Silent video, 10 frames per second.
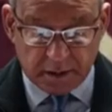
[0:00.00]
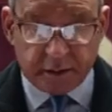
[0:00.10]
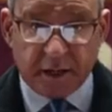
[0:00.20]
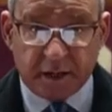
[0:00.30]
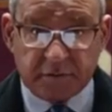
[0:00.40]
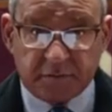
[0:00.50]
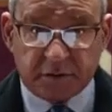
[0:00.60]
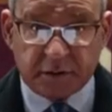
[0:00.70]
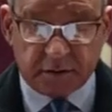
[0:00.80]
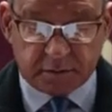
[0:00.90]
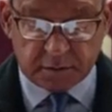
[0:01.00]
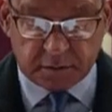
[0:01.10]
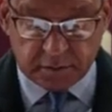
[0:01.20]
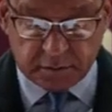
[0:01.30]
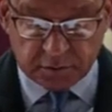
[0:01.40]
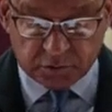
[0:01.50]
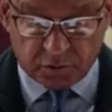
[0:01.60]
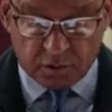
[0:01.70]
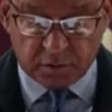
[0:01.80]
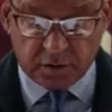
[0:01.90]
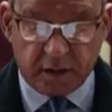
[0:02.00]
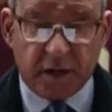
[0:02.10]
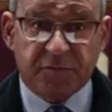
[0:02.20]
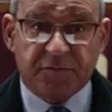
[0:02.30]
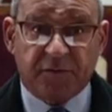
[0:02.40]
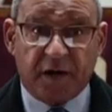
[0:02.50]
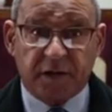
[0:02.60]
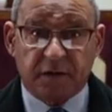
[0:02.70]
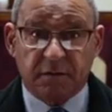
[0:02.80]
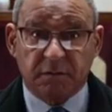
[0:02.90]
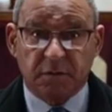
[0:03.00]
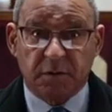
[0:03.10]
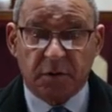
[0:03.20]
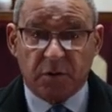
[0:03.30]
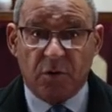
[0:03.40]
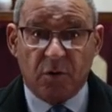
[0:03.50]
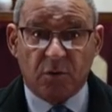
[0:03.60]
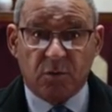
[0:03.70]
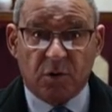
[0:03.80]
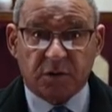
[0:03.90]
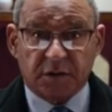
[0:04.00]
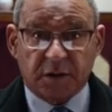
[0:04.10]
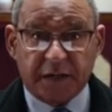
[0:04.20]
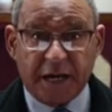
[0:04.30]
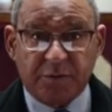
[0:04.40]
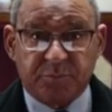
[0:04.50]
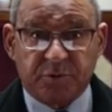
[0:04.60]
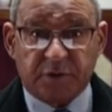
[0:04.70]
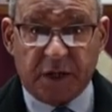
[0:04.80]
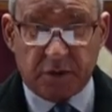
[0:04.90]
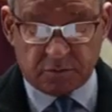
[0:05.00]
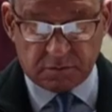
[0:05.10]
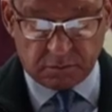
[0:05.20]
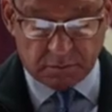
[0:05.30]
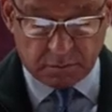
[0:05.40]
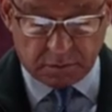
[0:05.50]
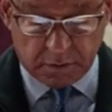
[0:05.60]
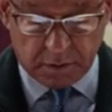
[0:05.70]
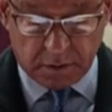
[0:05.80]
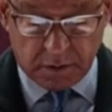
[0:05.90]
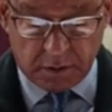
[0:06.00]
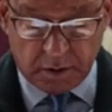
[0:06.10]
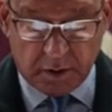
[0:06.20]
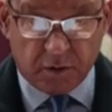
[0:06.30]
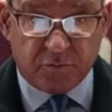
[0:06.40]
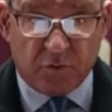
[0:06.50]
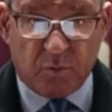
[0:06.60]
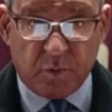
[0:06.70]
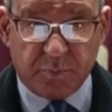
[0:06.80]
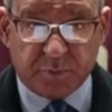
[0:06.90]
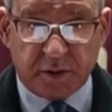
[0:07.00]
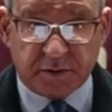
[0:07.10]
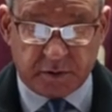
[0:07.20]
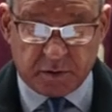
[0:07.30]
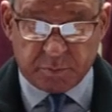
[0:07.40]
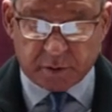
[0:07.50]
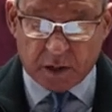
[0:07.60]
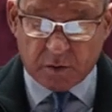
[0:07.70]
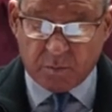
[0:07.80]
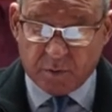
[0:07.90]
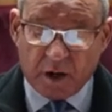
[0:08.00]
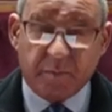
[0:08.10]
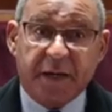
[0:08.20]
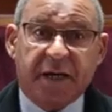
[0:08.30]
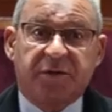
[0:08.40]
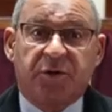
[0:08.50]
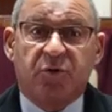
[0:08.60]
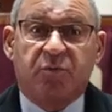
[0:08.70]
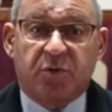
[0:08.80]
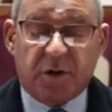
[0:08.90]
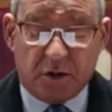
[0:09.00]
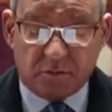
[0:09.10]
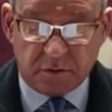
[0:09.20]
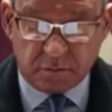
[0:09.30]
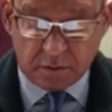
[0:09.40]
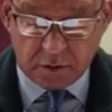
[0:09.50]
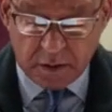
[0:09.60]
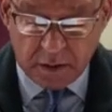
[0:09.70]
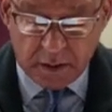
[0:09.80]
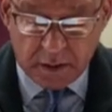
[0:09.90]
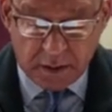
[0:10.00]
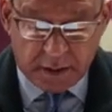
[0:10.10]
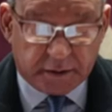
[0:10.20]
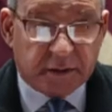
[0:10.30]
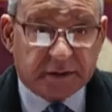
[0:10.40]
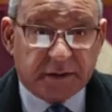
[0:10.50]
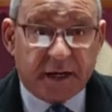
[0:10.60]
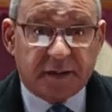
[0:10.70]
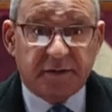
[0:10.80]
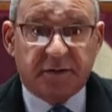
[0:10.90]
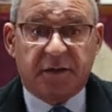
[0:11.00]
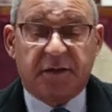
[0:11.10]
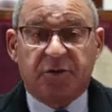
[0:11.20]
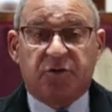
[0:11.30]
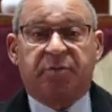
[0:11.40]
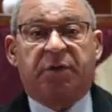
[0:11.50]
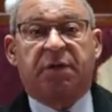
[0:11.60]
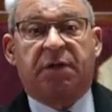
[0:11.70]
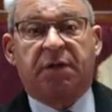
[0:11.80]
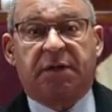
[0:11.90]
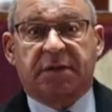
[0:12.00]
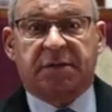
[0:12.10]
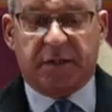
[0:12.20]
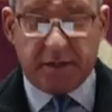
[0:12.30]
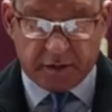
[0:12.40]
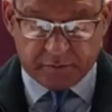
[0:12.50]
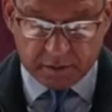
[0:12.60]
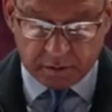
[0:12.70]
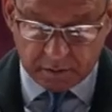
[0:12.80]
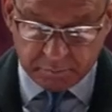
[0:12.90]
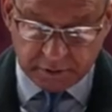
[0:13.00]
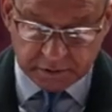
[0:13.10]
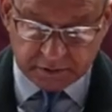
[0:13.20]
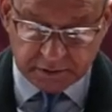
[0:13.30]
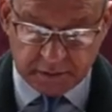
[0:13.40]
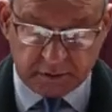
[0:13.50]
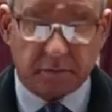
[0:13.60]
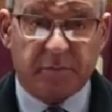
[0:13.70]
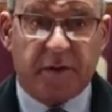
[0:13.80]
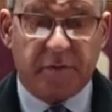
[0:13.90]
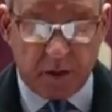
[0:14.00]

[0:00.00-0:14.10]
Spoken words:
and I have entitled this talk, "A Fire No Water Can Put Out." Former President Barack Obama has a new book out, and it is guaranteed to be yet another bestseller. In